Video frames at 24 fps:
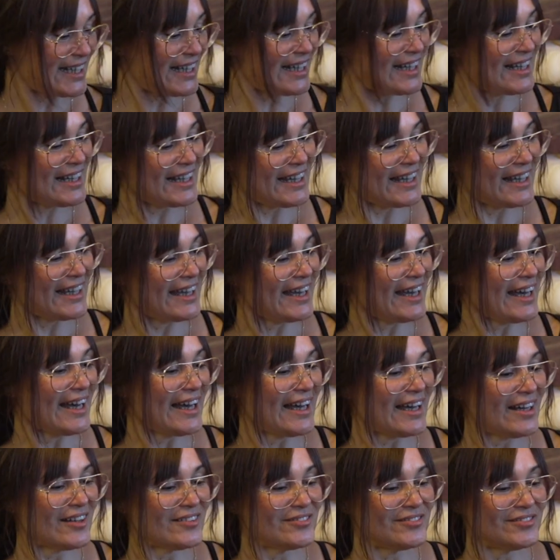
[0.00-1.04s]
I
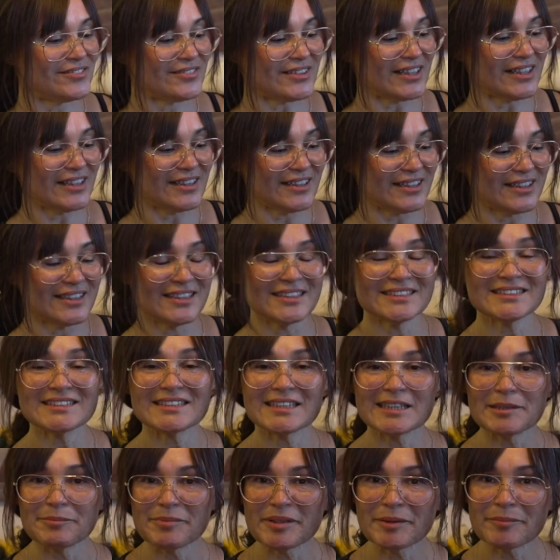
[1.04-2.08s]
have a
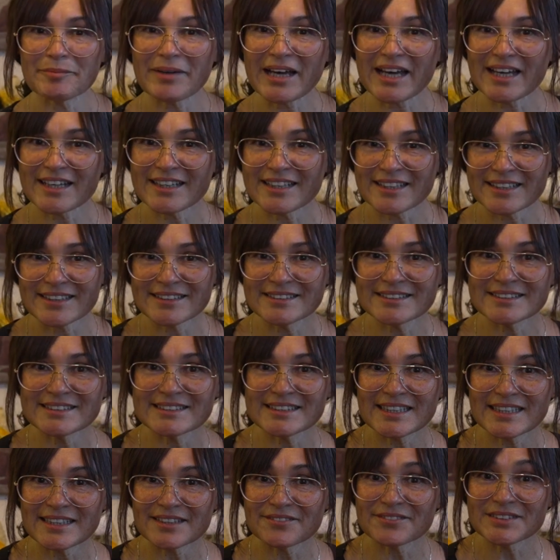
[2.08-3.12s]
sleeping bag
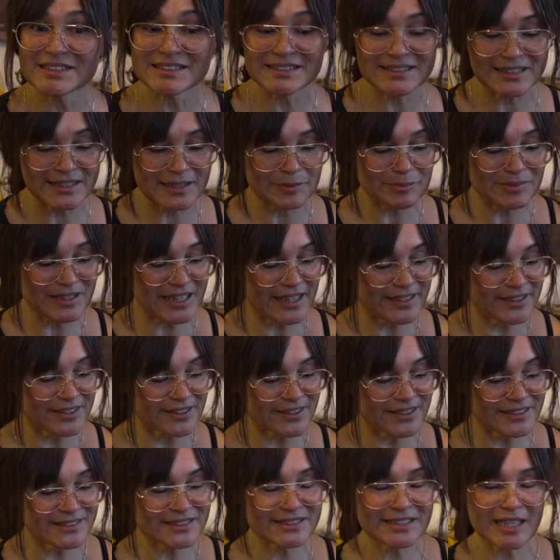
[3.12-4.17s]
instead of a sleep liner
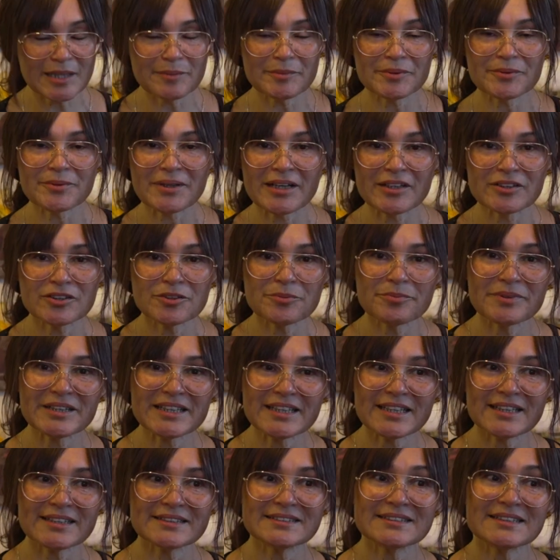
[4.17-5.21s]
this time around
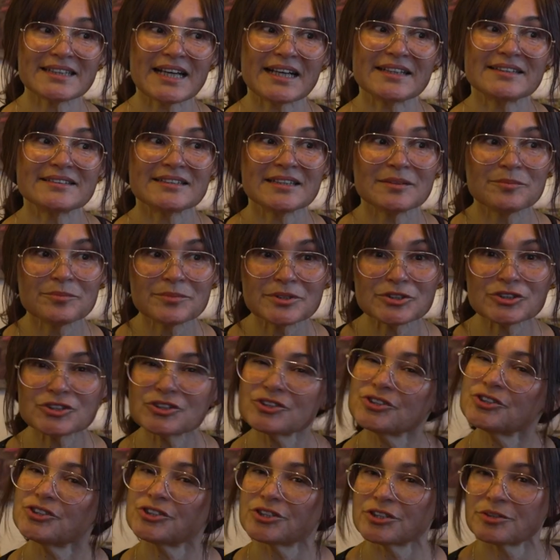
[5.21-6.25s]
because night temperature
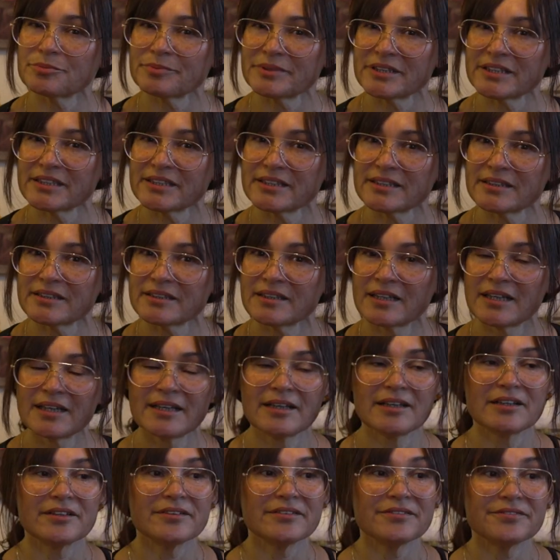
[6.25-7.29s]
should be
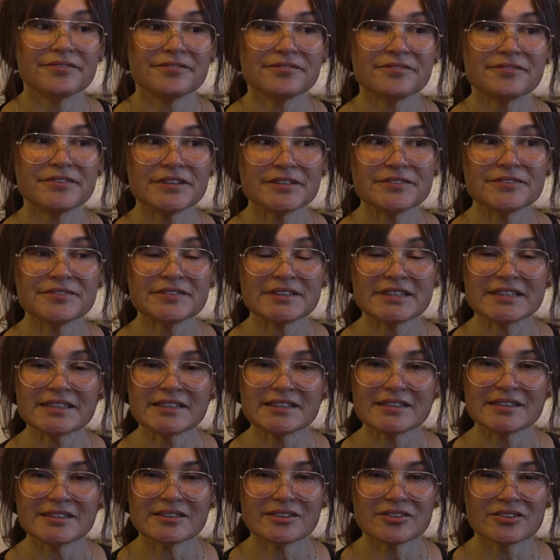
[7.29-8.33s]

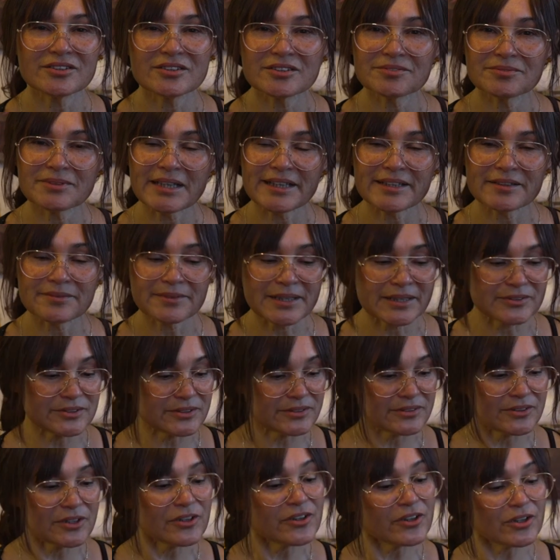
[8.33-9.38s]
50 or right
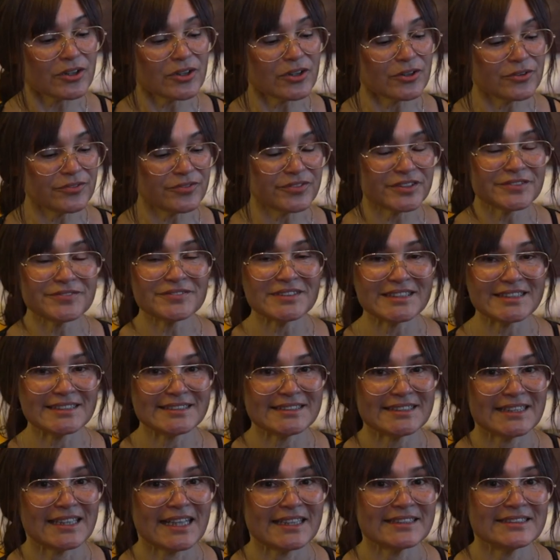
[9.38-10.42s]
around the low
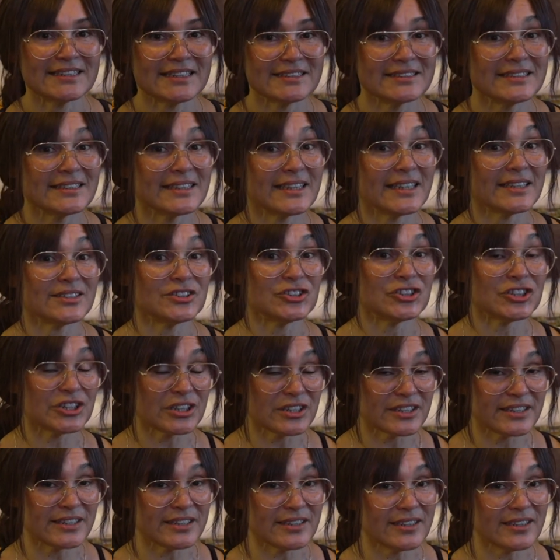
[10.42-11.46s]
50s, and I tend to get
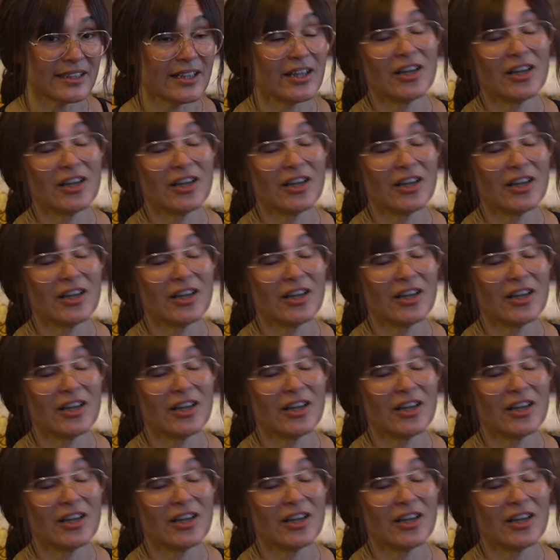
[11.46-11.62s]
chilly.